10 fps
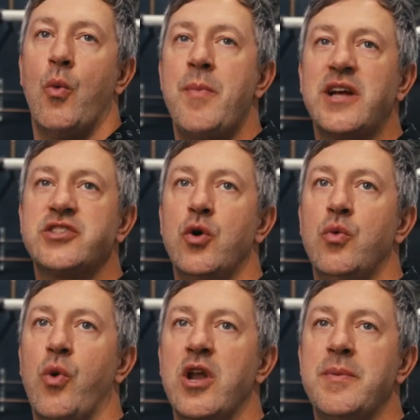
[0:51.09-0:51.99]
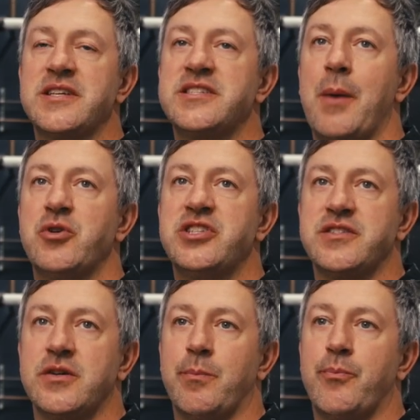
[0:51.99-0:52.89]
When Mexico wanted to be established
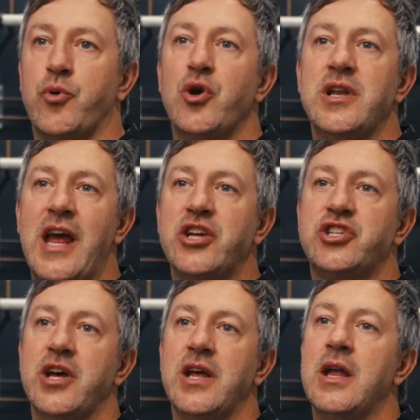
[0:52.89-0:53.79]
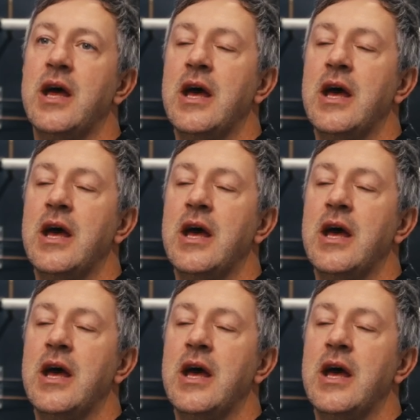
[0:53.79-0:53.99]
as a brewing nation,